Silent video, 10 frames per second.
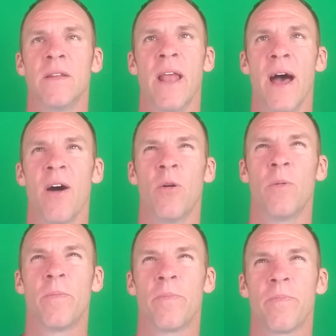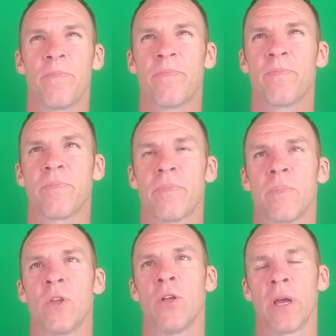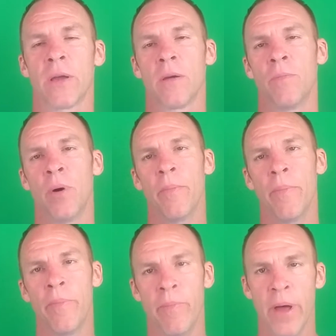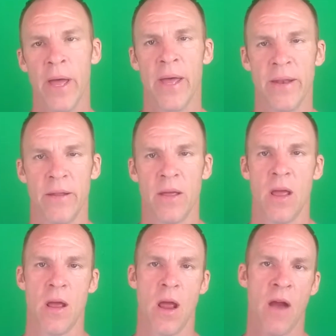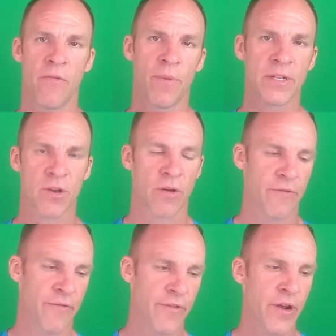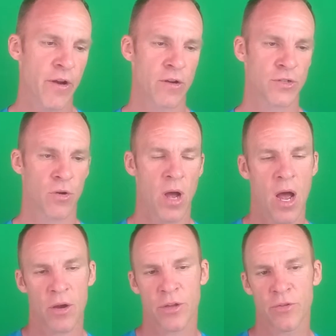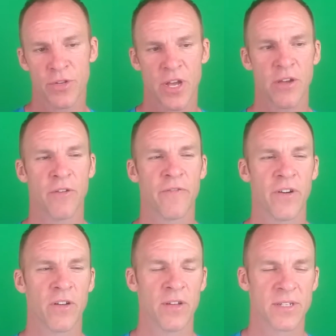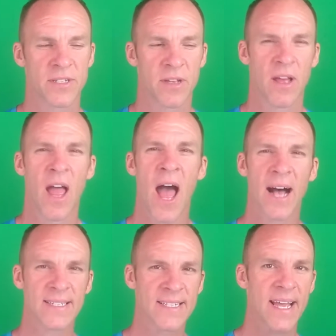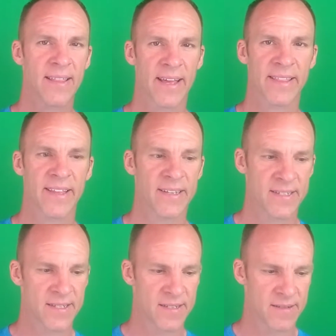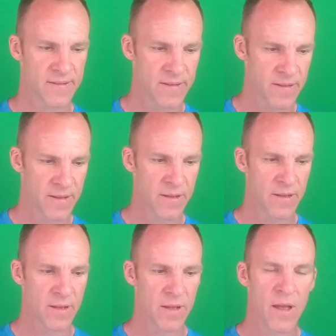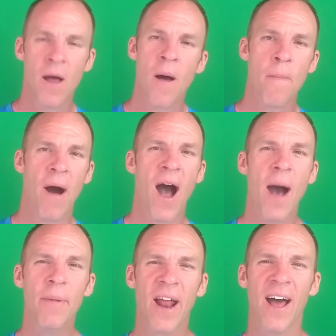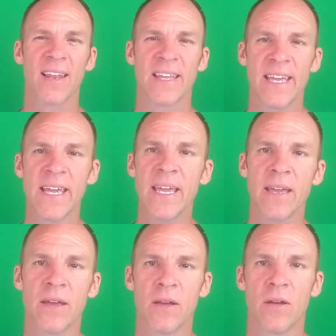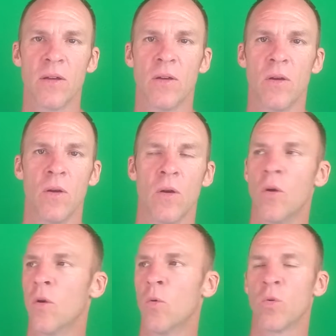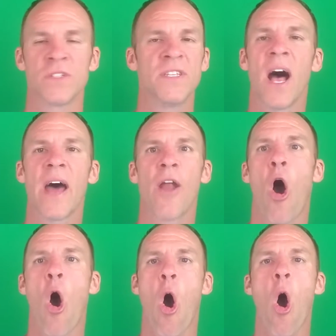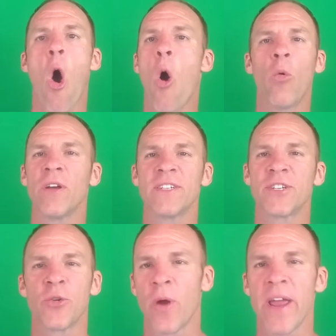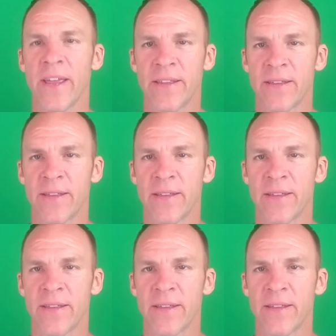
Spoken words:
Now, you're like, but Ben, everybody's going to fear, so how can you say you're fearless? I'll say it like this. Muhammad Ali was not always great.